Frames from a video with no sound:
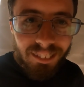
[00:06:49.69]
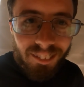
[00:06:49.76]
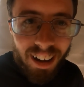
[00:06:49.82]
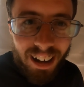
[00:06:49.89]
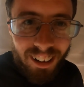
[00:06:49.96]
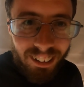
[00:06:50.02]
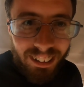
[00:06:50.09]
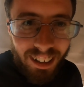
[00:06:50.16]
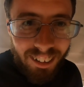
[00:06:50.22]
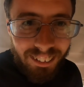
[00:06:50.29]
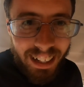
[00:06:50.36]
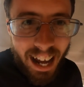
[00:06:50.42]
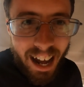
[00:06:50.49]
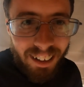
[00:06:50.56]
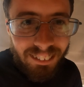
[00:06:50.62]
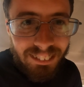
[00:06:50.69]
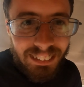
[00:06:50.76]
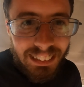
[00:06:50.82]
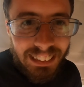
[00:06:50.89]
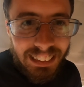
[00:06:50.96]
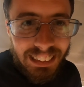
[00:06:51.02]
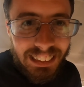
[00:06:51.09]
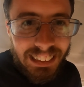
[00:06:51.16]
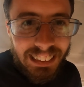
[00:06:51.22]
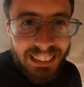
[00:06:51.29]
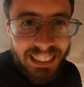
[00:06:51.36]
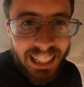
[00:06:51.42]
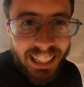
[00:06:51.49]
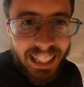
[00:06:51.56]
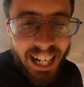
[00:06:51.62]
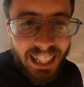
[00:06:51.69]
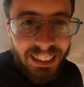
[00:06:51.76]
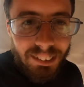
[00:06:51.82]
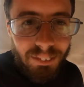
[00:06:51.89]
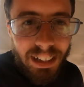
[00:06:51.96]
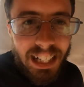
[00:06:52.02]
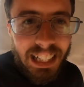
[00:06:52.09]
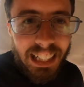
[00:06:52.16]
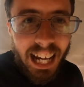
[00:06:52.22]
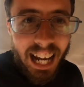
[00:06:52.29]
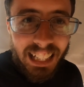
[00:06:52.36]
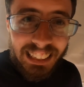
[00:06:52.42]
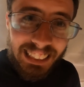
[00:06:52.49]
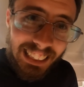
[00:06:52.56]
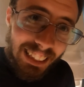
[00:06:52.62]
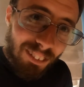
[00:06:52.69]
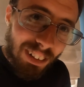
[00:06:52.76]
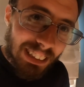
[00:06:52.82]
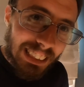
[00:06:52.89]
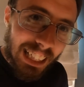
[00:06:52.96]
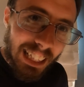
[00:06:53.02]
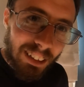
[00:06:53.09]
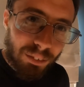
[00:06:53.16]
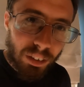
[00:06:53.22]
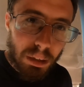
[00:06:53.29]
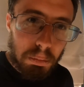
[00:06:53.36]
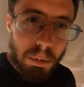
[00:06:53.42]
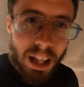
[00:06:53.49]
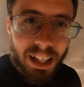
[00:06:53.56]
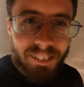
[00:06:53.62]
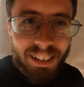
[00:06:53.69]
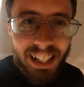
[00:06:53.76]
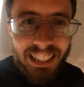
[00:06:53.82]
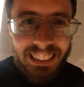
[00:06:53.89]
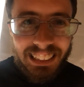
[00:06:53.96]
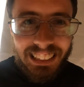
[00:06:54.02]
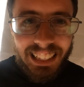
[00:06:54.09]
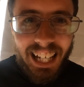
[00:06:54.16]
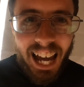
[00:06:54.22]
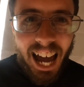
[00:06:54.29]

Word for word: Well, go now. See you next week and see you on Sunday for the playlist.